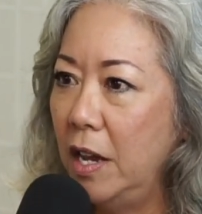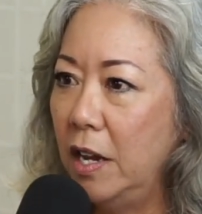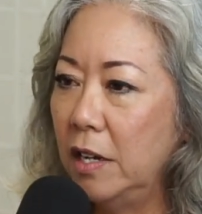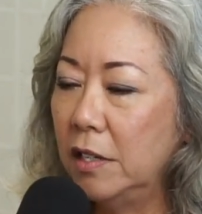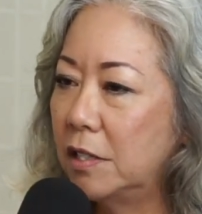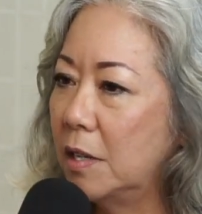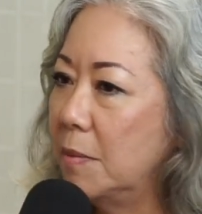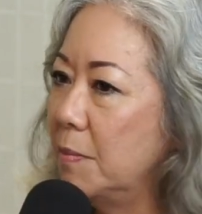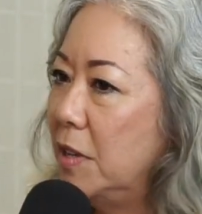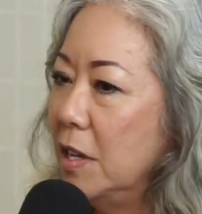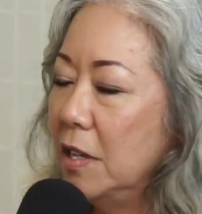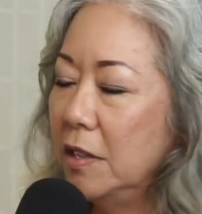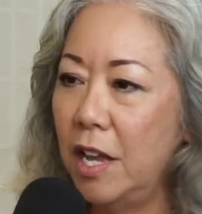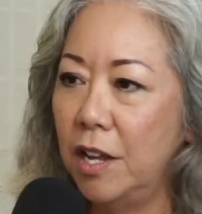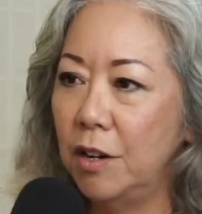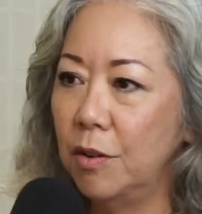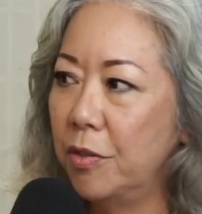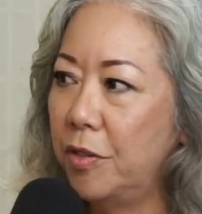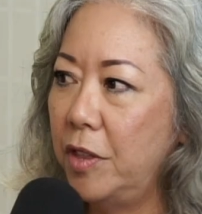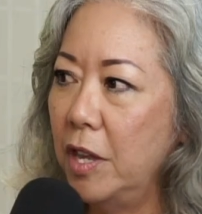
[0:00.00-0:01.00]
It's something
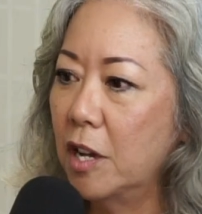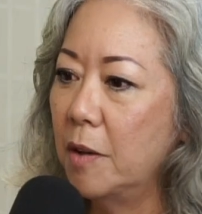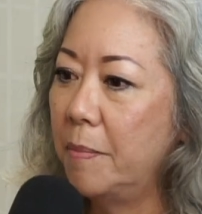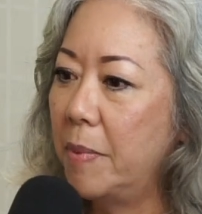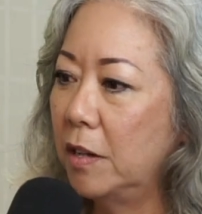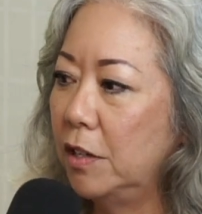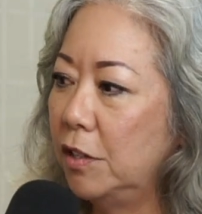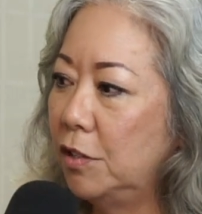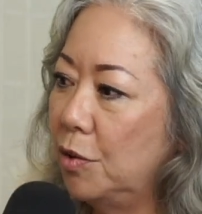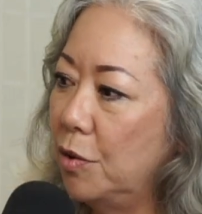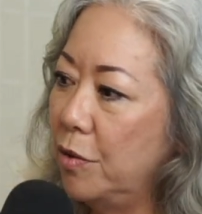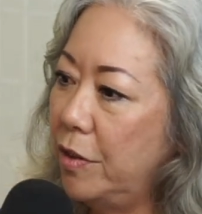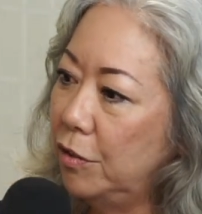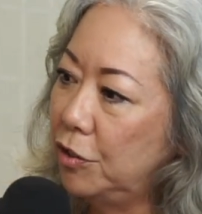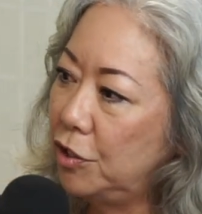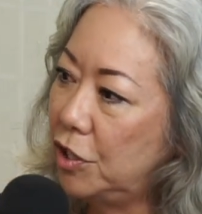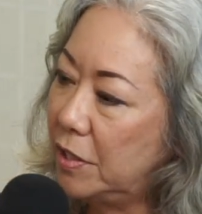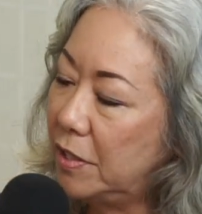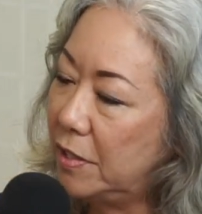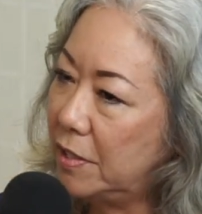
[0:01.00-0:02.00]
they don't think about. And so
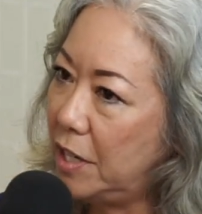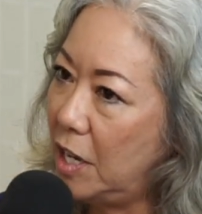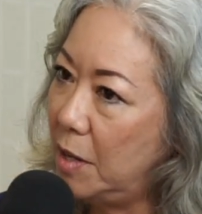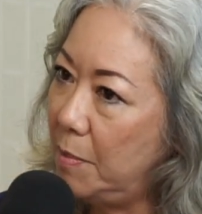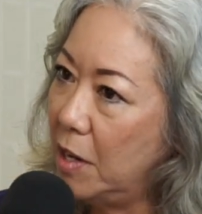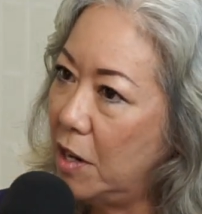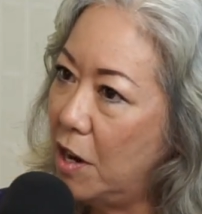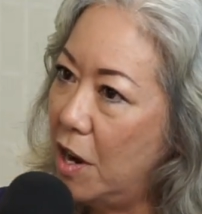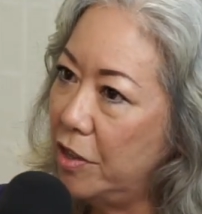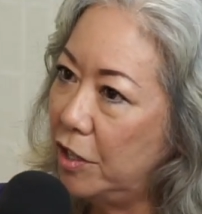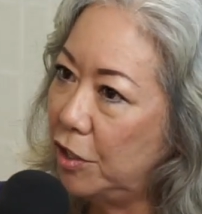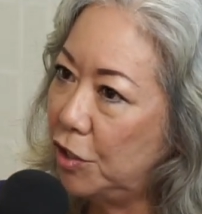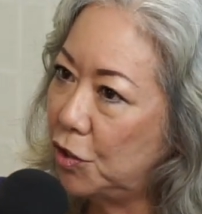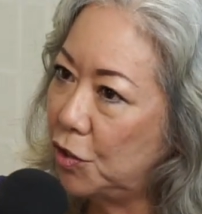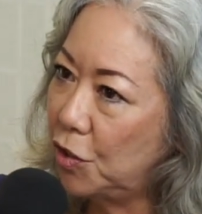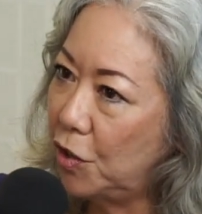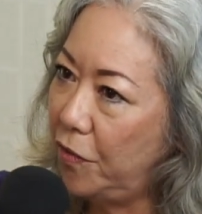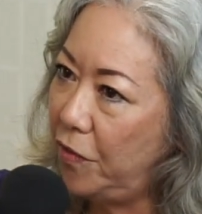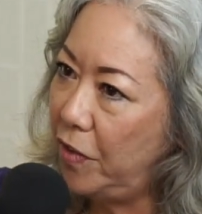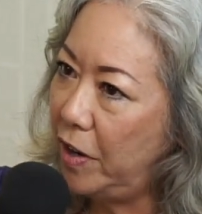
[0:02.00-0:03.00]
they're just skimming on the
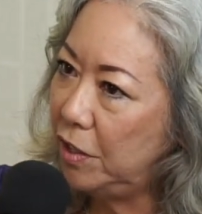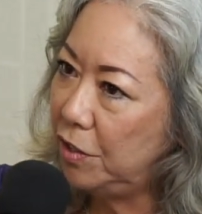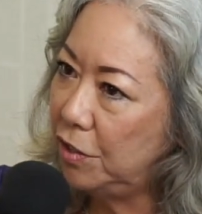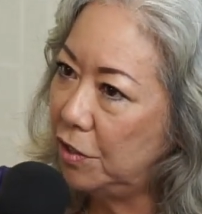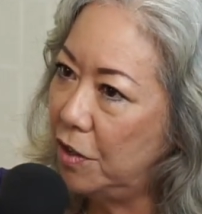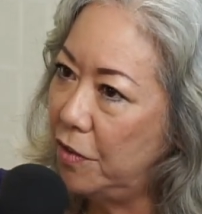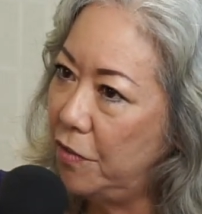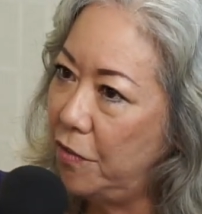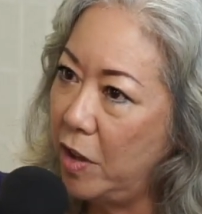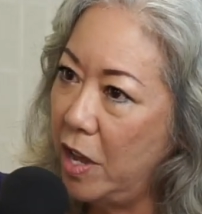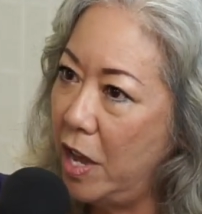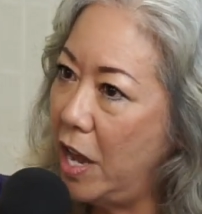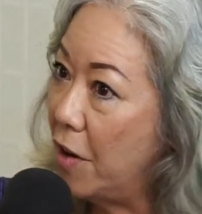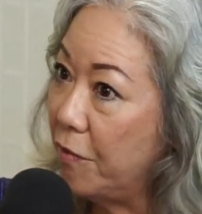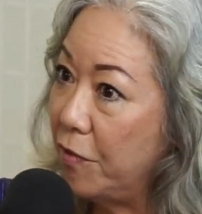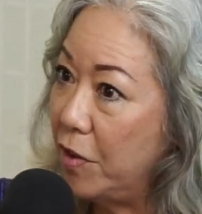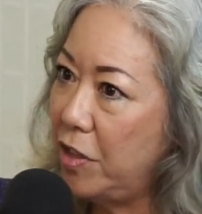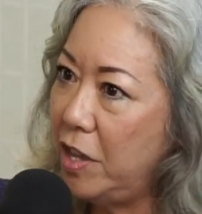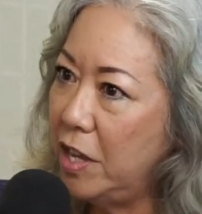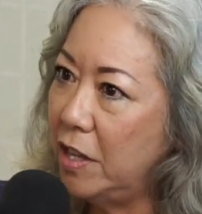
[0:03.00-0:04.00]
surface of
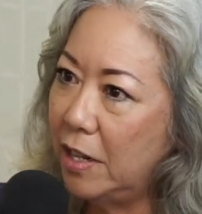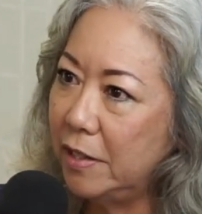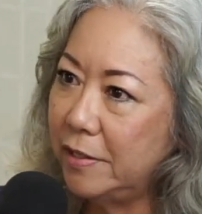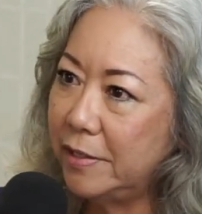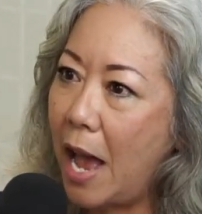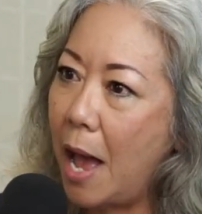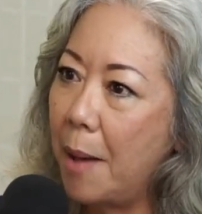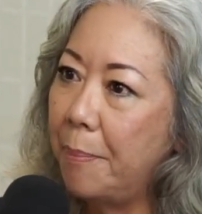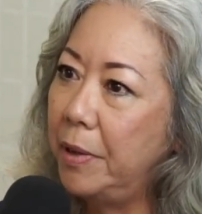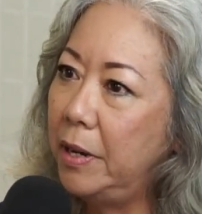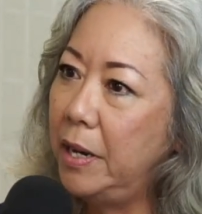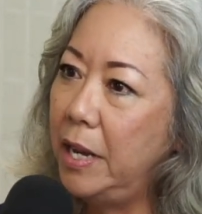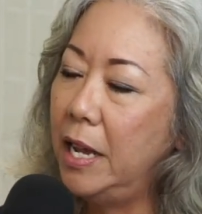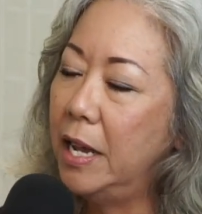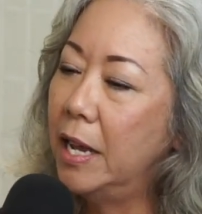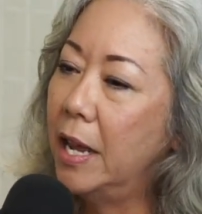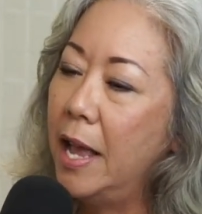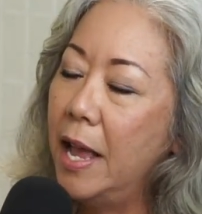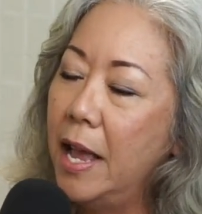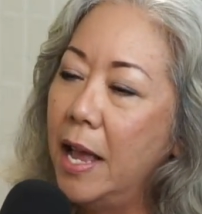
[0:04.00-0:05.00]
everything that's
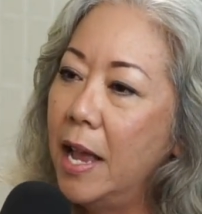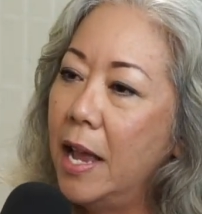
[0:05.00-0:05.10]
happening.